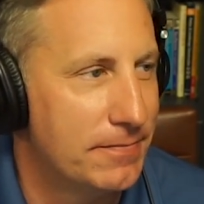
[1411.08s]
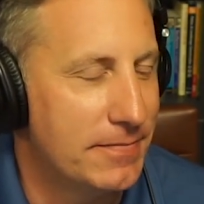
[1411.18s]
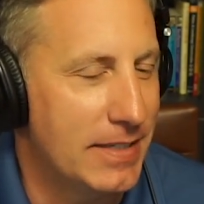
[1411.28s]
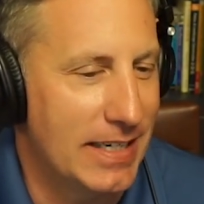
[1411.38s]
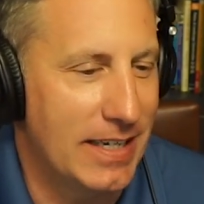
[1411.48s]

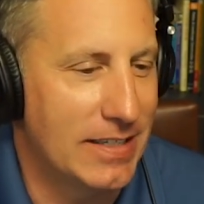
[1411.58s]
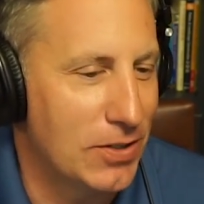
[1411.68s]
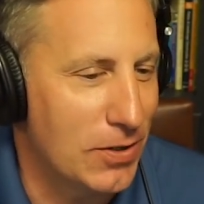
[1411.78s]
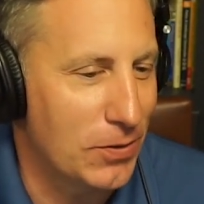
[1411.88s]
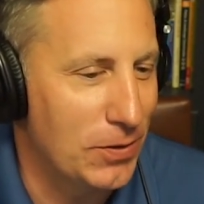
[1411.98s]
and again,
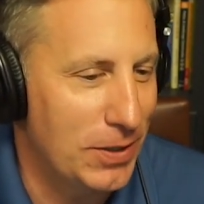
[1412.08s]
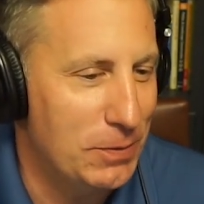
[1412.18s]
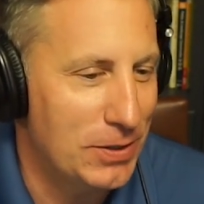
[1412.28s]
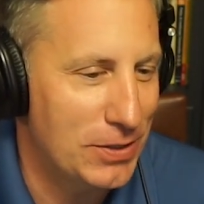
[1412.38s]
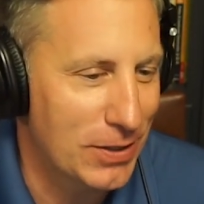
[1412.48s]
talk only
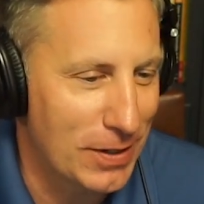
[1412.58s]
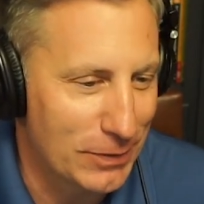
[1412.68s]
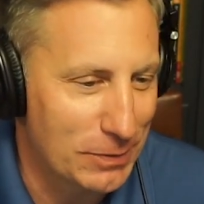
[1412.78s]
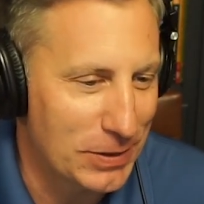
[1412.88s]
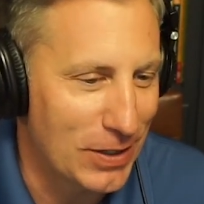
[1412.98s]
what you're
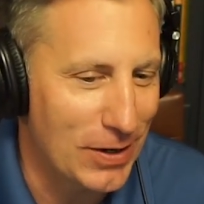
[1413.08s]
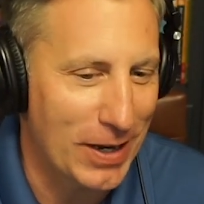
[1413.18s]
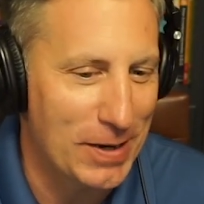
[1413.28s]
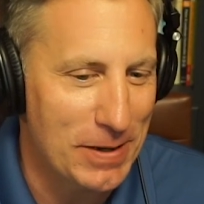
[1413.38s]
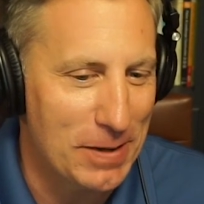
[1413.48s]
comfortable
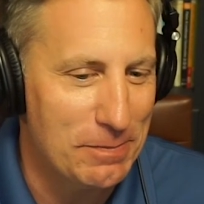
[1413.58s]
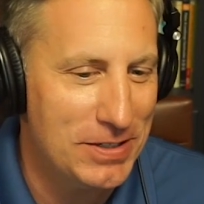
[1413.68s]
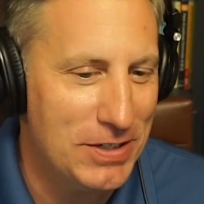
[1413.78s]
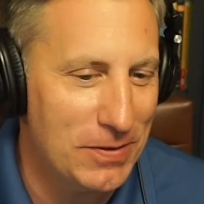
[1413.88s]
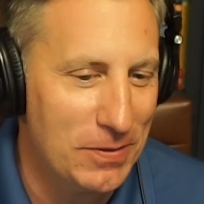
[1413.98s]
talking about,
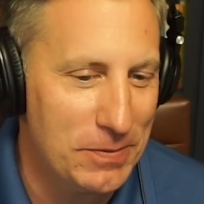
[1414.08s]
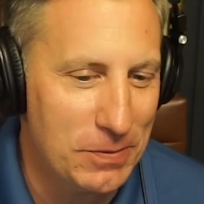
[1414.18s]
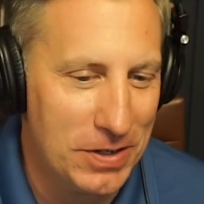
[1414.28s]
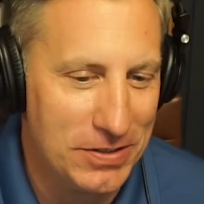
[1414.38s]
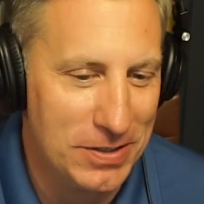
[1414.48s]
but, you know, I mean,
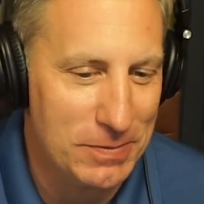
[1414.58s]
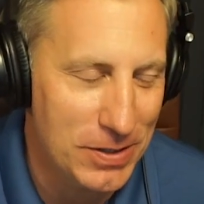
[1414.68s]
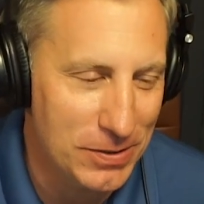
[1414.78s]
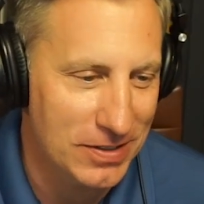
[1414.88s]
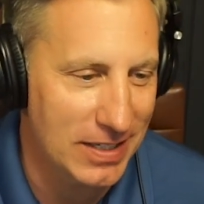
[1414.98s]
what are some of
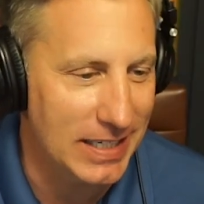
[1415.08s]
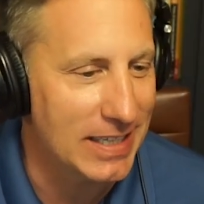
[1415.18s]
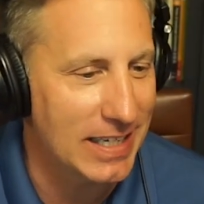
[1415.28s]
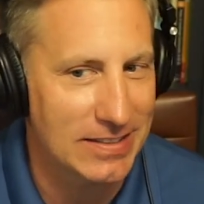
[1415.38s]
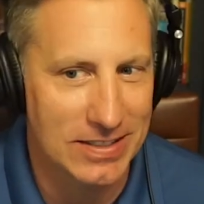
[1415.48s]
those, like,
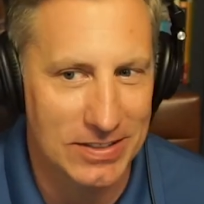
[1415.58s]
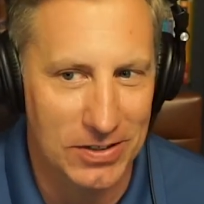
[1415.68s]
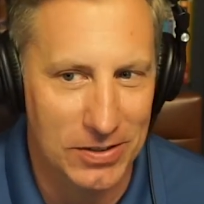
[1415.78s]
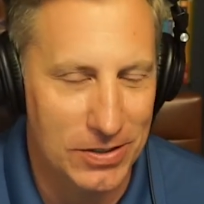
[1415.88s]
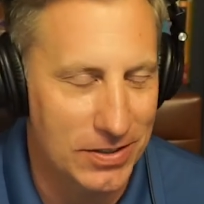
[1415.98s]
lessons
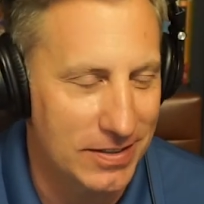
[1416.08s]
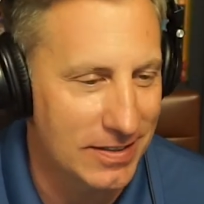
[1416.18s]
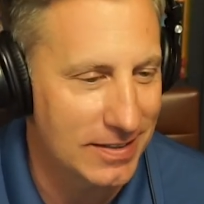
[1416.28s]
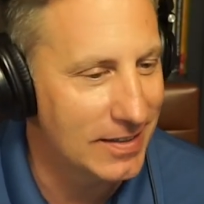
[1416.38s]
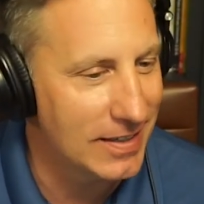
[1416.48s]
learned,
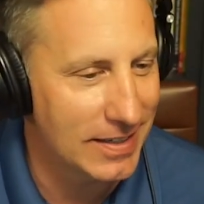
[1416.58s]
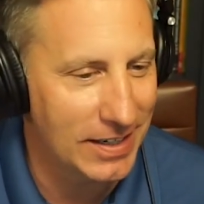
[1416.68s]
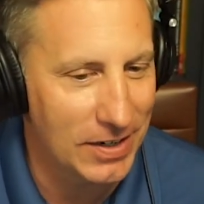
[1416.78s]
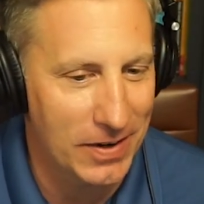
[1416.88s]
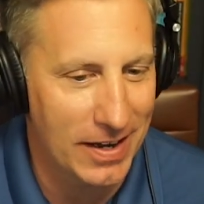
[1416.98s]

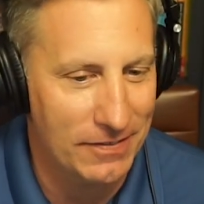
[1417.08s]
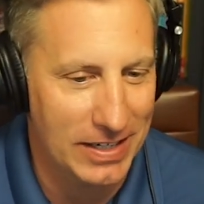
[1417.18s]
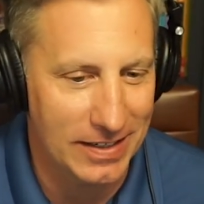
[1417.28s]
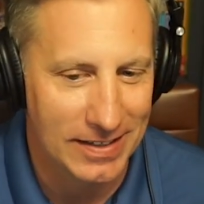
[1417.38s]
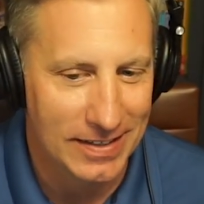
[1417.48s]
you know,
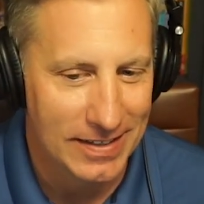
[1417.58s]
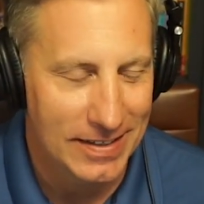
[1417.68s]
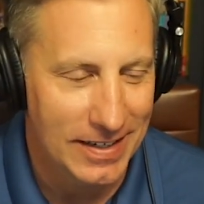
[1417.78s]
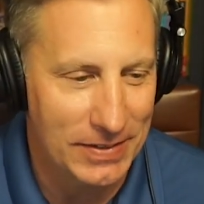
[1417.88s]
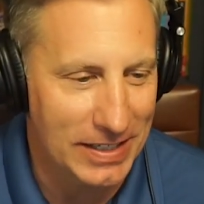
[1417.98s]
having
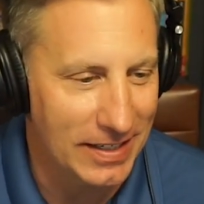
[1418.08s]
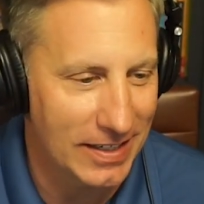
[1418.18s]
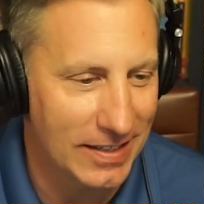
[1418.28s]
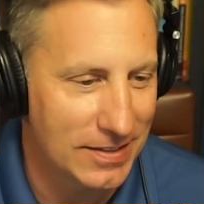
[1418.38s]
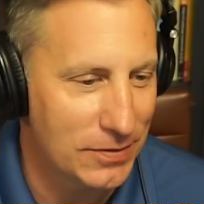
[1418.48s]

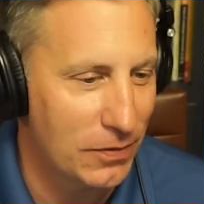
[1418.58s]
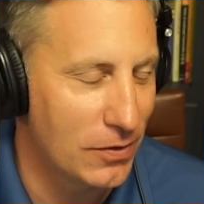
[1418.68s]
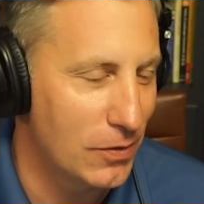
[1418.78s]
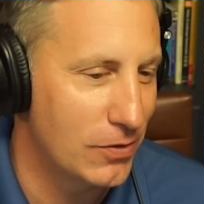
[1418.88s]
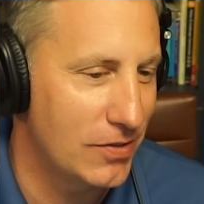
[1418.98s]
again, this
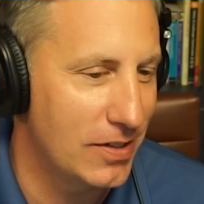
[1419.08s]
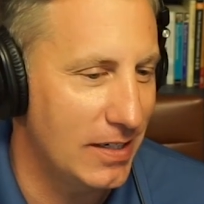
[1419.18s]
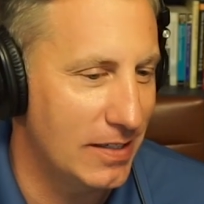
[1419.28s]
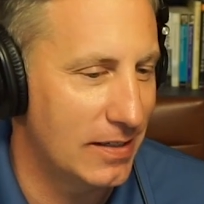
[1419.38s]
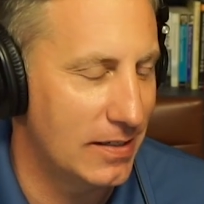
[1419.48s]
front row
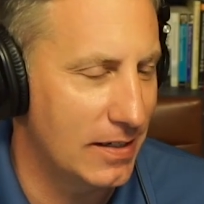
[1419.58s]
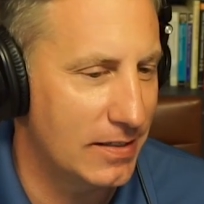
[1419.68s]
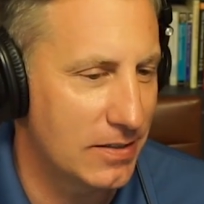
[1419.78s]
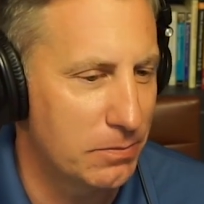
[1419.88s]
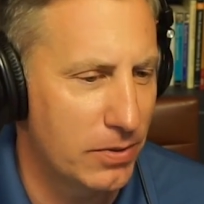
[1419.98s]
seat at
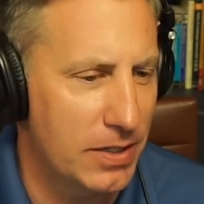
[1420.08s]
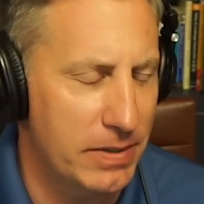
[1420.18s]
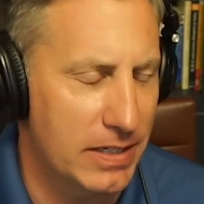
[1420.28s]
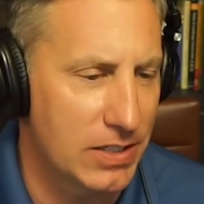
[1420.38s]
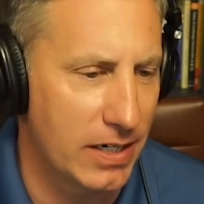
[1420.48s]
some pretty
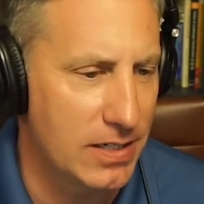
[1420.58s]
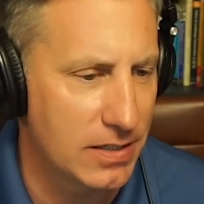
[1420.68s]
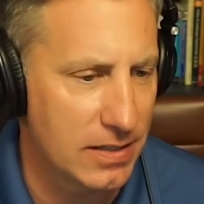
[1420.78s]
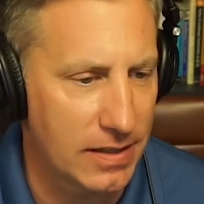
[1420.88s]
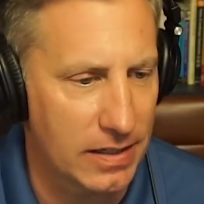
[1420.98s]
big
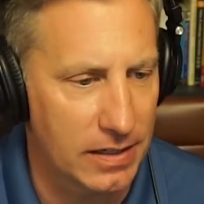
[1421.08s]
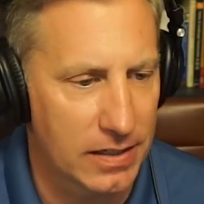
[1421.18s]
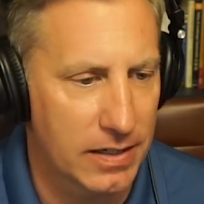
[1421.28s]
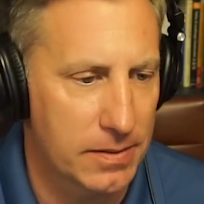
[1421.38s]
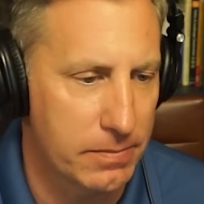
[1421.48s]
changes, I think, in
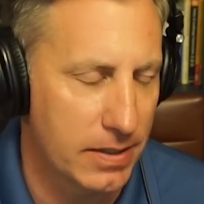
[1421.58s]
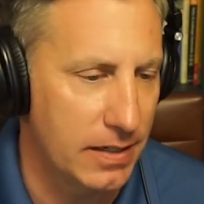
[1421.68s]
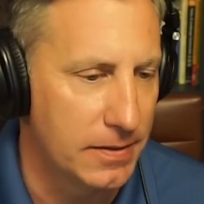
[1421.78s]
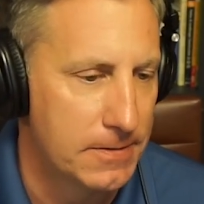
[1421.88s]
a company,